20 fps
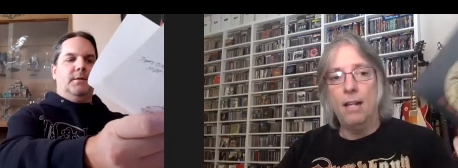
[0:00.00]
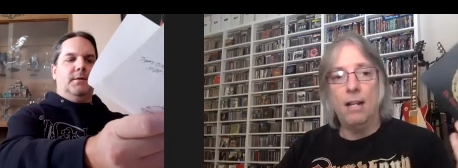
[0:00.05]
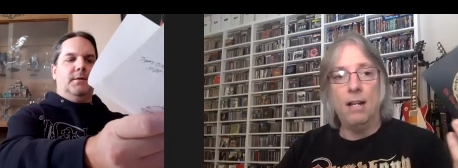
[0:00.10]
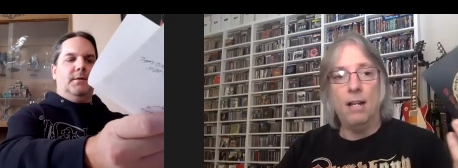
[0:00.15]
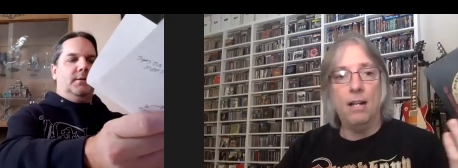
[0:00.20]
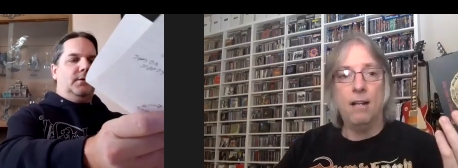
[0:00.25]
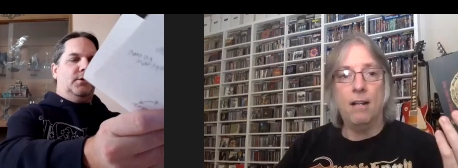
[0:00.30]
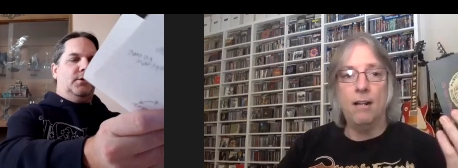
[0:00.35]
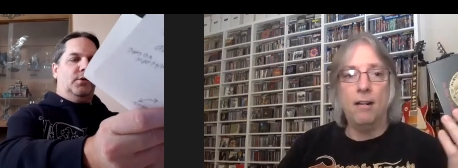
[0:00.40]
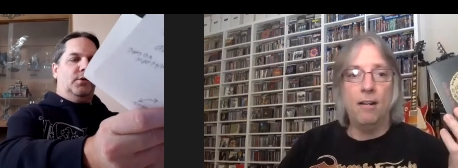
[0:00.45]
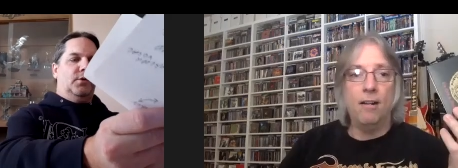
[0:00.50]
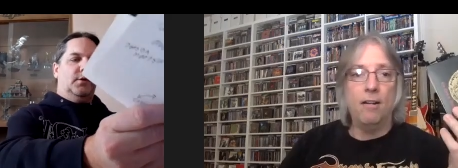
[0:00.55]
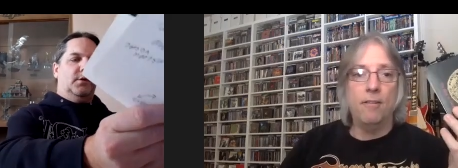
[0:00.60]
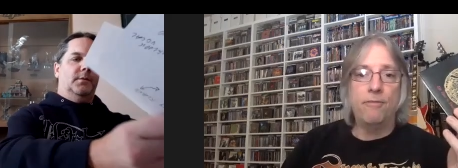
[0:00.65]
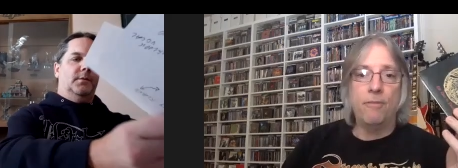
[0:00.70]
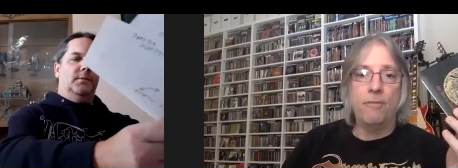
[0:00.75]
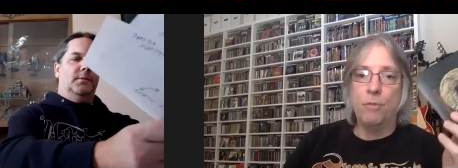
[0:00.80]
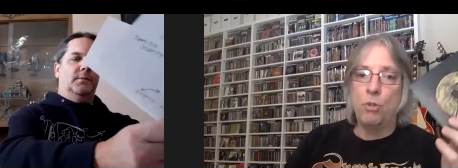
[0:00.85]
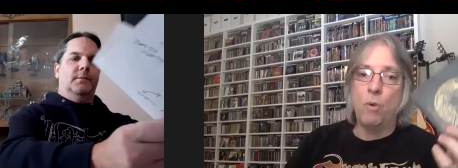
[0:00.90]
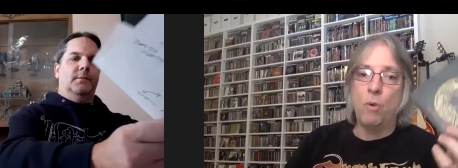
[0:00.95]
Speaker 1: uh,
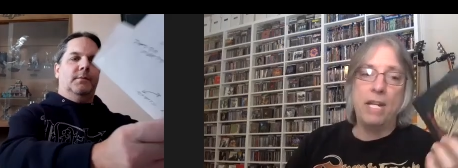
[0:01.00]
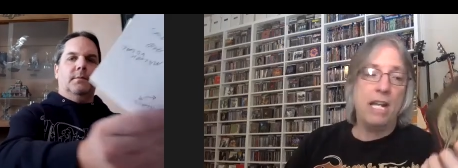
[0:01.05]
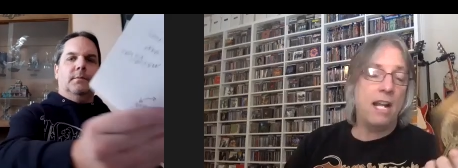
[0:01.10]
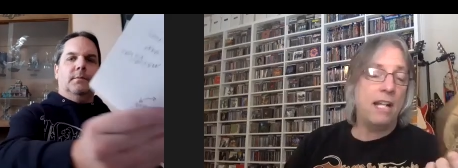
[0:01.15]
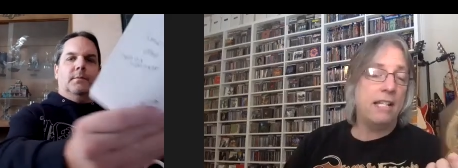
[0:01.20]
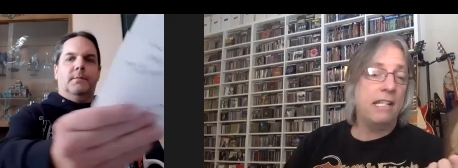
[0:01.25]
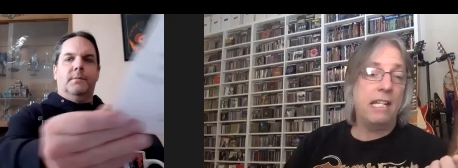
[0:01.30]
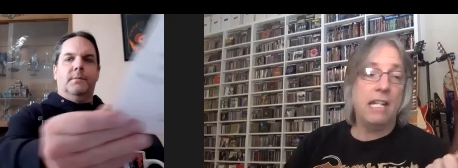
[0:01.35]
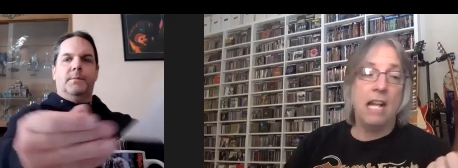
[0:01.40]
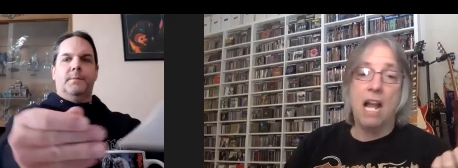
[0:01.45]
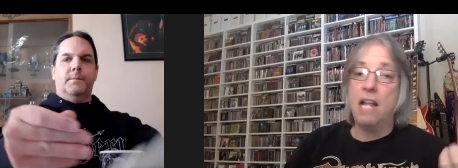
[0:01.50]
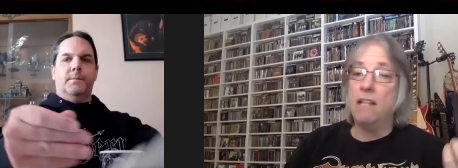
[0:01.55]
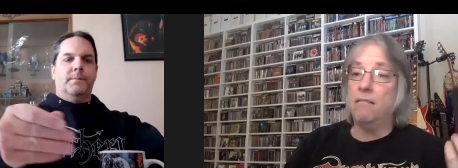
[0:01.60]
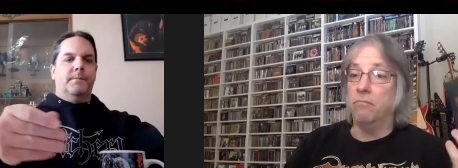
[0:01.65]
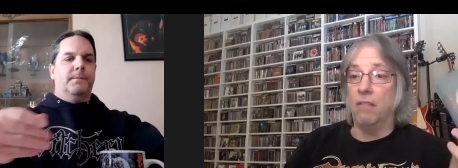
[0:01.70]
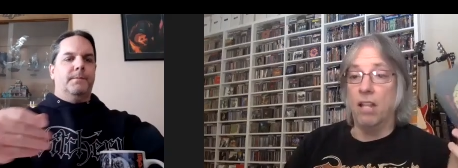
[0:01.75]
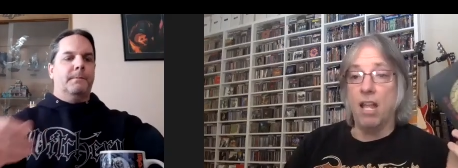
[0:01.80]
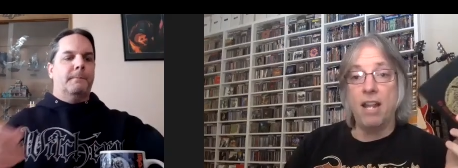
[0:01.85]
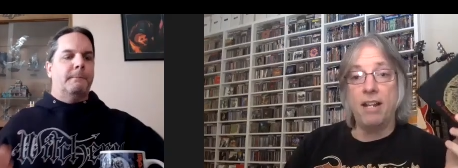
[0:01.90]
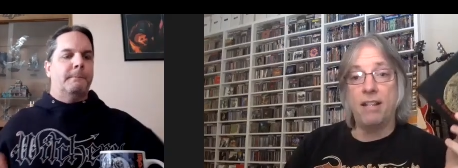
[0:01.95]
from 2019. I
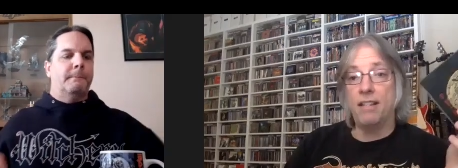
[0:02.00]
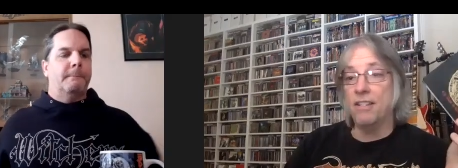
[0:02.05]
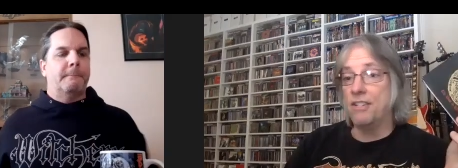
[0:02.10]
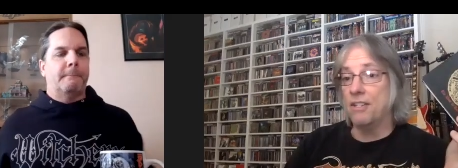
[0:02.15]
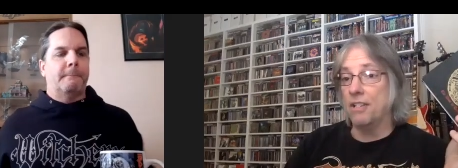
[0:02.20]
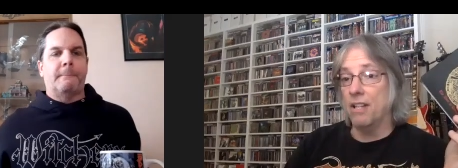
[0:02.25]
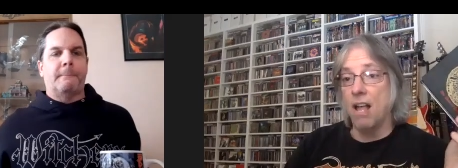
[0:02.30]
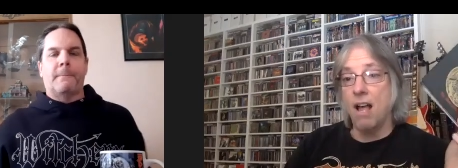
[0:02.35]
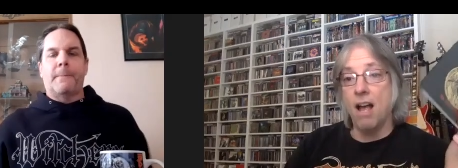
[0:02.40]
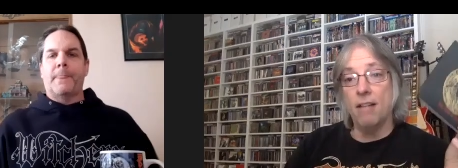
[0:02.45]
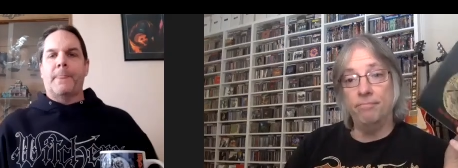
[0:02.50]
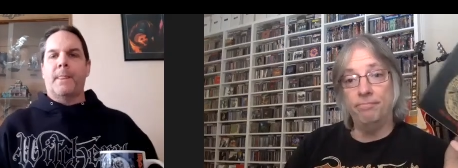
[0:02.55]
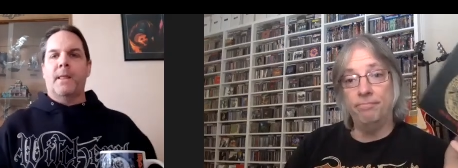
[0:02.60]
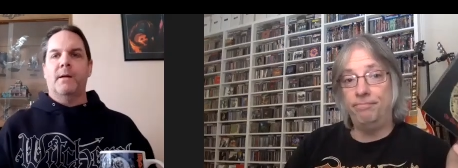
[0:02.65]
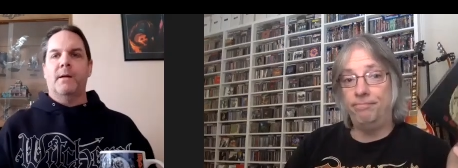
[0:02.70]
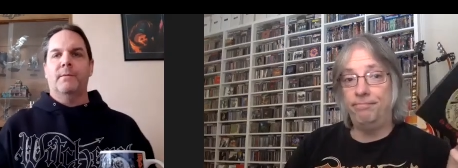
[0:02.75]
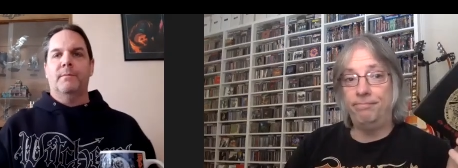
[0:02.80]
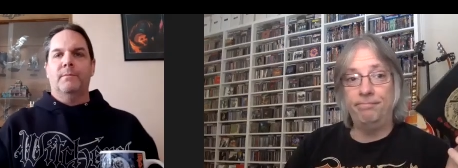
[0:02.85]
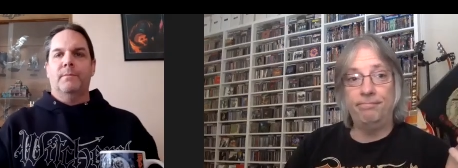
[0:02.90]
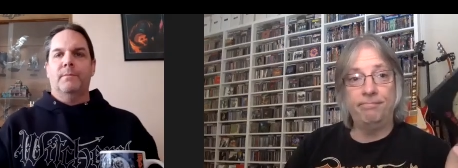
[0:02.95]
like this a lot.
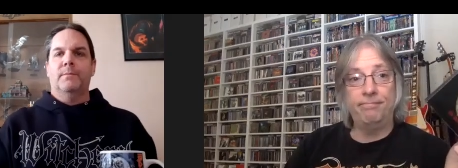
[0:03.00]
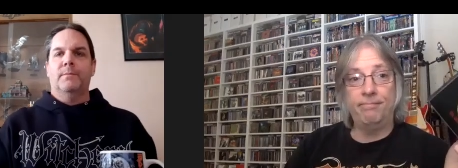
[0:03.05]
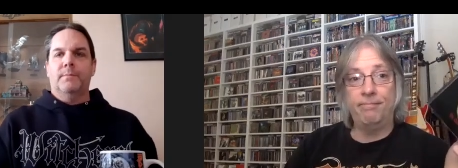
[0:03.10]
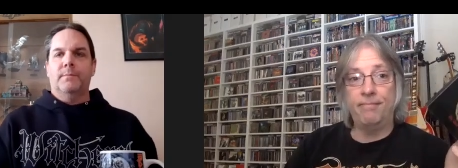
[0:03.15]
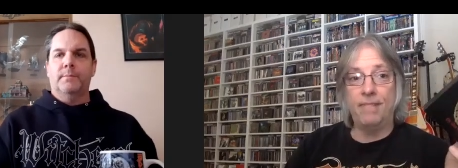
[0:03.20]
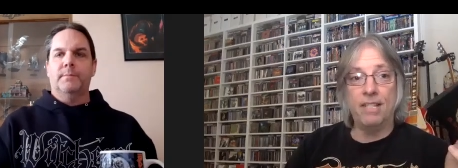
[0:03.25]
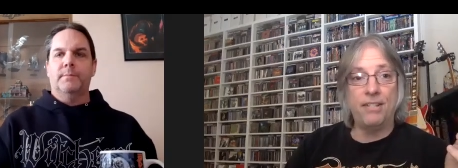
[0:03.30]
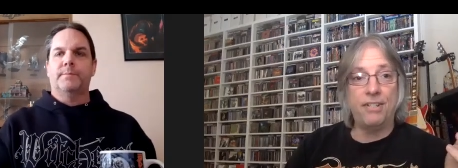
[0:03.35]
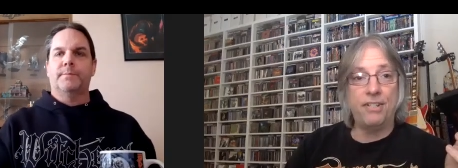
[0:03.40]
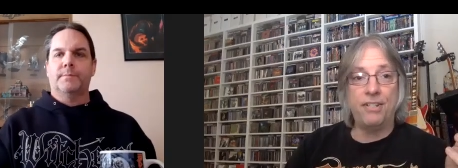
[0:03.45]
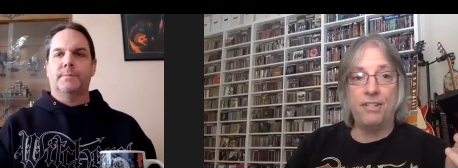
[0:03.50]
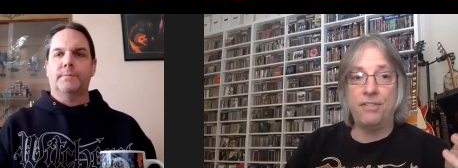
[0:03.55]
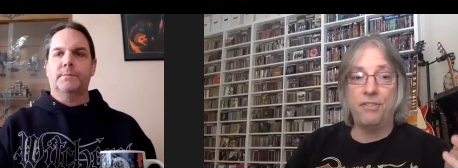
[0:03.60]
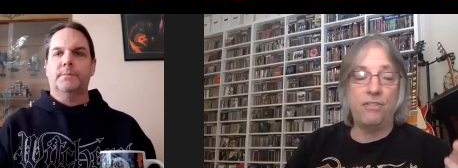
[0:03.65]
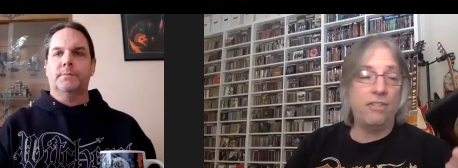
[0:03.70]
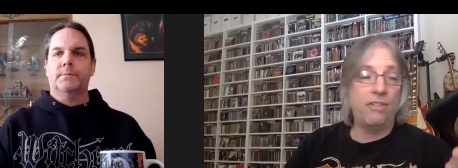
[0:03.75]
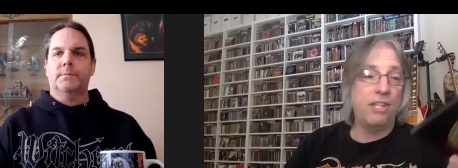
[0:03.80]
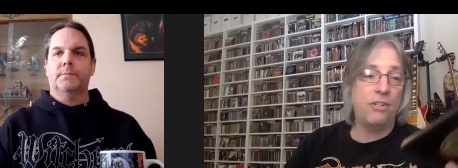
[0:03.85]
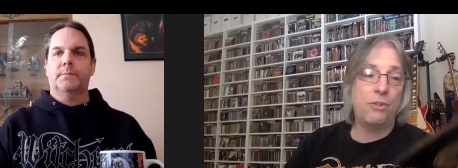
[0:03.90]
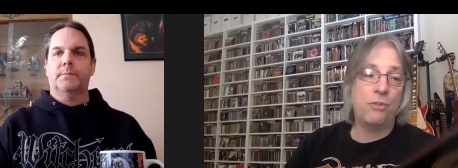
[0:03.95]
This,
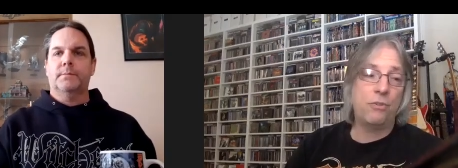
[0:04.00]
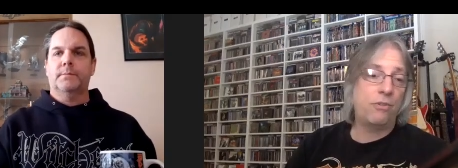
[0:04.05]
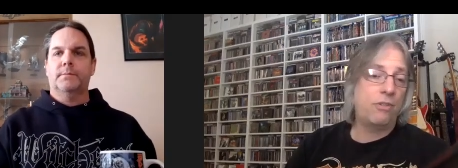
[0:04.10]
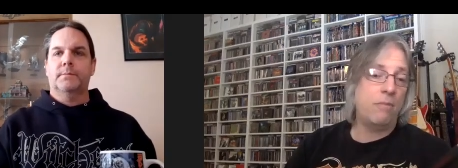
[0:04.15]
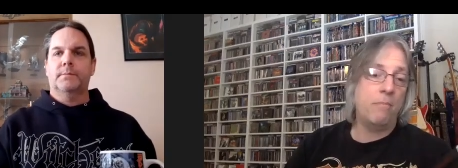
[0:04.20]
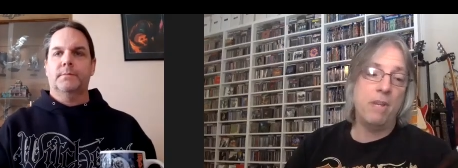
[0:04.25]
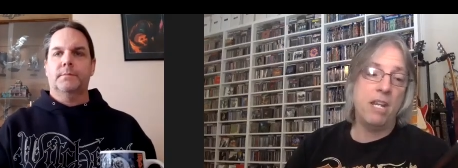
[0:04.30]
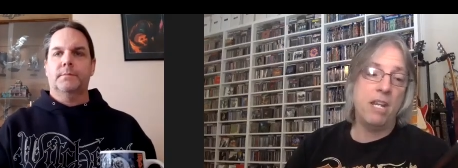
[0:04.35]
this to